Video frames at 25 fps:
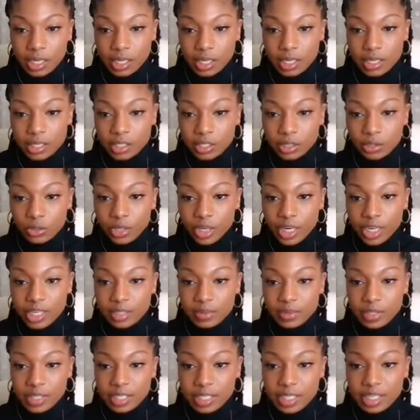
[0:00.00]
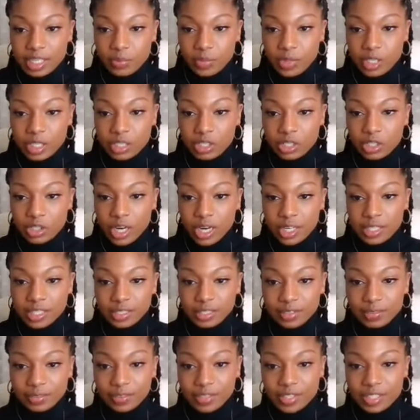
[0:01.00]
So crazy because the enemy tried to
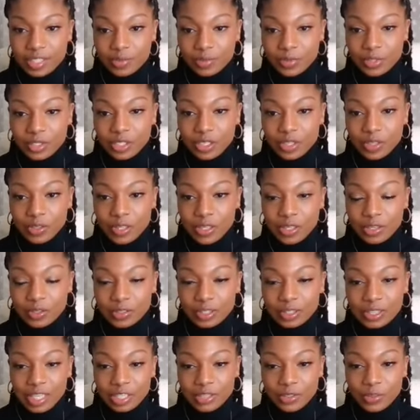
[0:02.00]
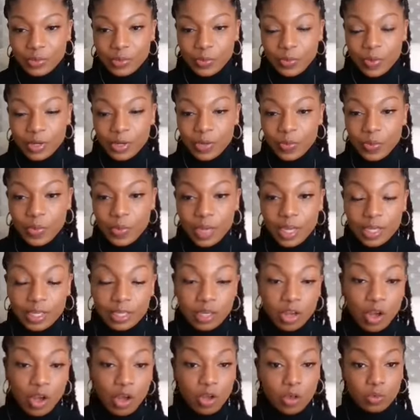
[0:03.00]
convince me so long to not do the
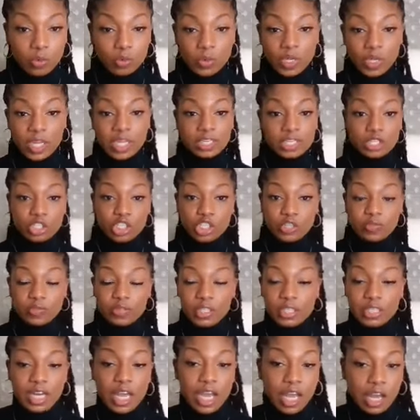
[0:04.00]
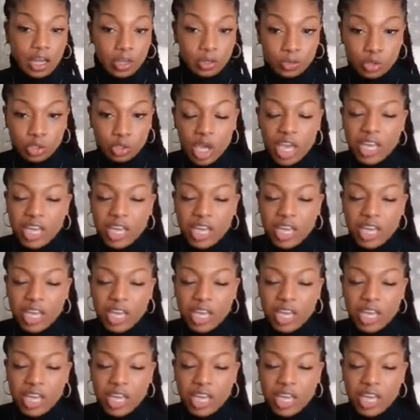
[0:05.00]
one-on-one. Oh, it's shifting now.